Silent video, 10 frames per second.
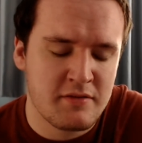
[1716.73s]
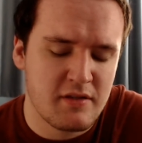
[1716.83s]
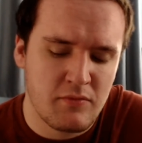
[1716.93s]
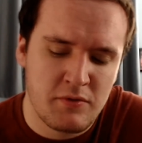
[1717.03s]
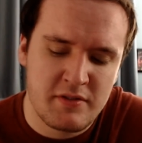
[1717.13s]

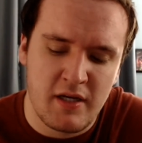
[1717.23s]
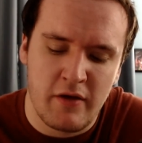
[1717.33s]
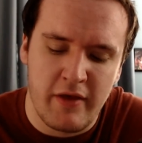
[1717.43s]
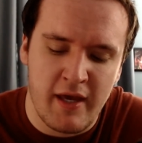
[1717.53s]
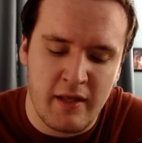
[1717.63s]
we'll see how
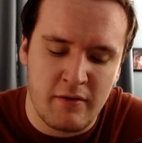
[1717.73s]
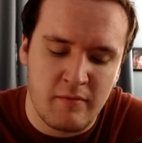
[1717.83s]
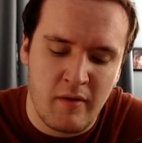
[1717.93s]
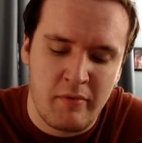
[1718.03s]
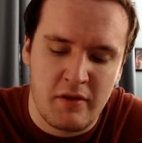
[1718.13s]
they handle it.
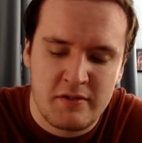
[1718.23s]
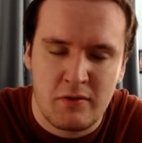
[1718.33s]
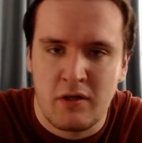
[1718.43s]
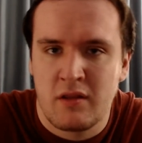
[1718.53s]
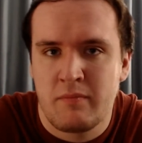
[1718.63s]
Maybe they'll slow
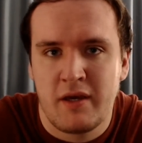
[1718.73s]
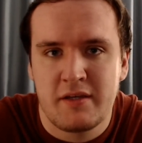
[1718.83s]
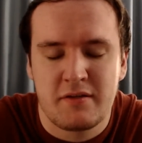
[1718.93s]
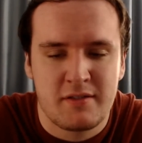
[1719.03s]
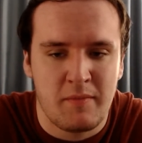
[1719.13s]
down the
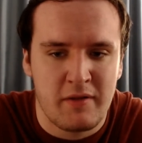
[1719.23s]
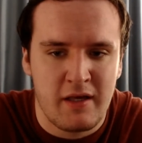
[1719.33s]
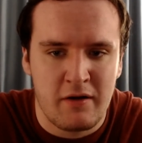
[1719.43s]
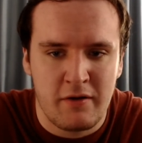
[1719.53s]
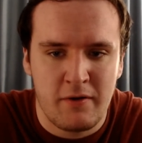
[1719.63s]
pace or something.
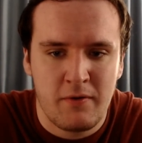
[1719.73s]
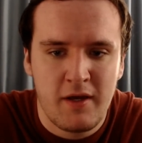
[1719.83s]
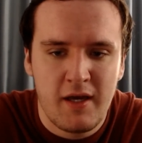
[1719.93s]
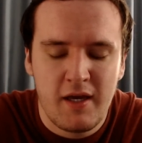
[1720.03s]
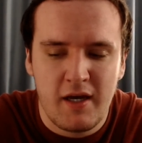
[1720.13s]
I don't know.
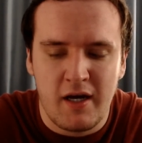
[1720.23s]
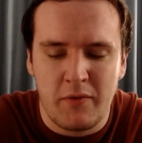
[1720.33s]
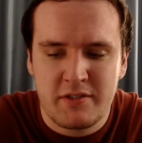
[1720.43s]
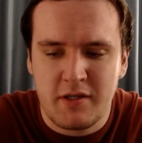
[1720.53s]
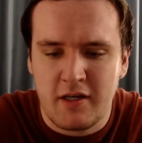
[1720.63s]
We
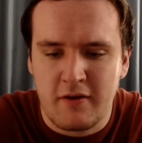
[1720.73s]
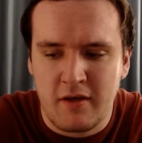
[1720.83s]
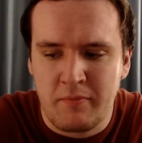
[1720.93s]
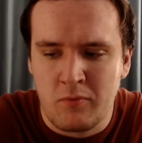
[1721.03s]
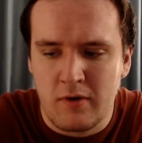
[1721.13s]
still got a
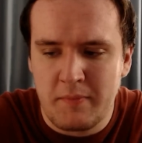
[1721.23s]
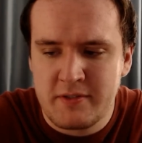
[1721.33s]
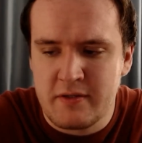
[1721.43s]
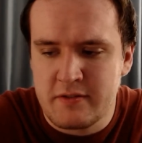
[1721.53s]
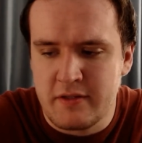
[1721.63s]
couple more
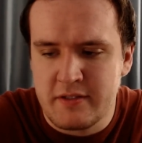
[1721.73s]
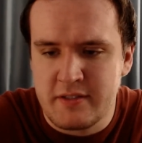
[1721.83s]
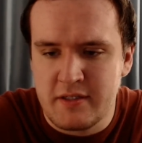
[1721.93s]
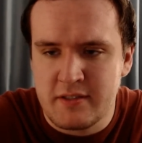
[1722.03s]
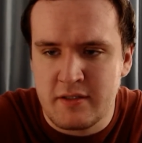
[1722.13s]
episodes of the
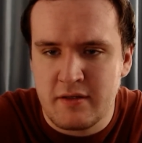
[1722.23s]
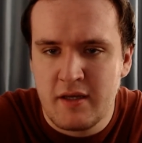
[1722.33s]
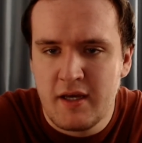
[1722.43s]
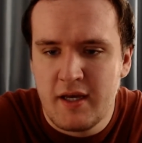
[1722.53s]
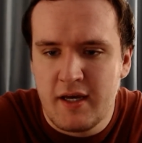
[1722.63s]
season.
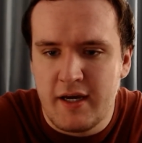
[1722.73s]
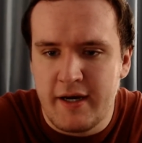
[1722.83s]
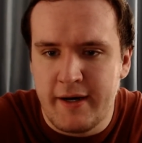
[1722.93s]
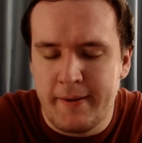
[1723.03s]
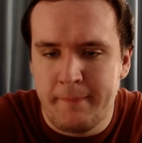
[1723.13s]

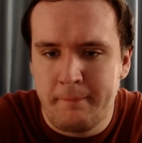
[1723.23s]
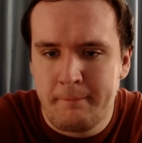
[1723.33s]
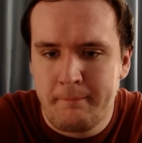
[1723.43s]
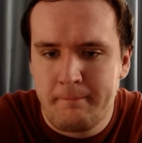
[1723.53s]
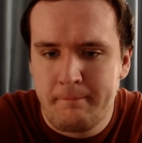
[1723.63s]
Yeah,
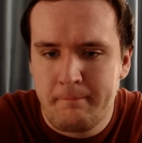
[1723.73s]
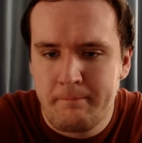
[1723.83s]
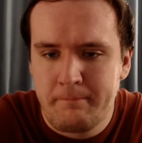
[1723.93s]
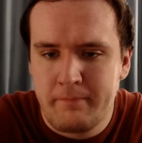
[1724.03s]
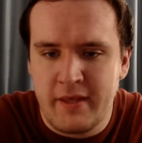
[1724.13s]

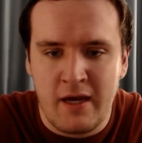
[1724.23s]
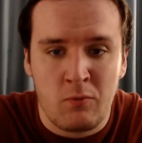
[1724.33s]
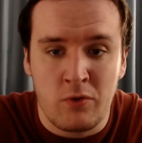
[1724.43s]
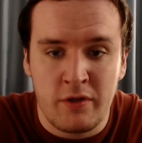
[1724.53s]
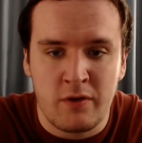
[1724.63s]
I
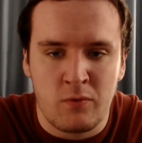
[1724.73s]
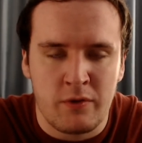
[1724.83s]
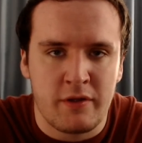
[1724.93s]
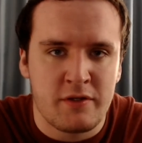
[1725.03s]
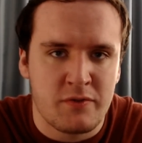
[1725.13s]
really,
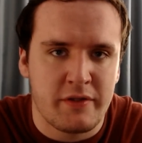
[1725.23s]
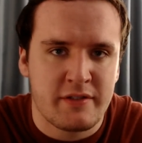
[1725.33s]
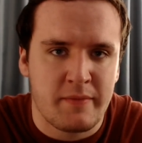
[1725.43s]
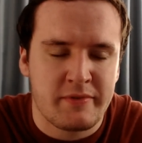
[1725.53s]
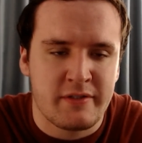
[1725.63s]
really enjoyed this
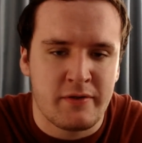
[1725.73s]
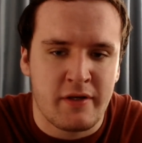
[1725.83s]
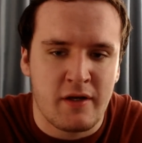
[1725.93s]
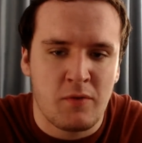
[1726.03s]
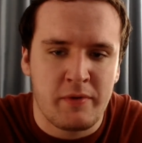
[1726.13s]
episode, and
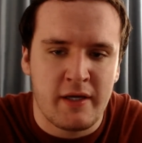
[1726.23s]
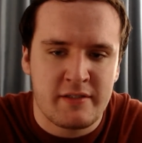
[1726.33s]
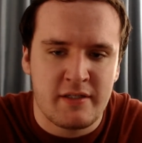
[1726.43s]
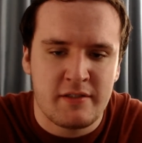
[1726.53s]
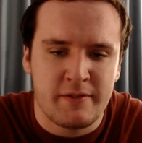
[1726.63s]
I hope you guys
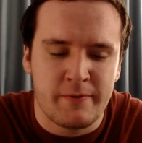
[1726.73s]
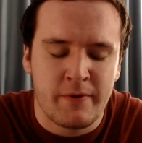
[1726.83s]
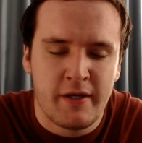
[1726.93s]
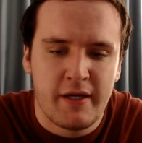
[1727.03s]
did too.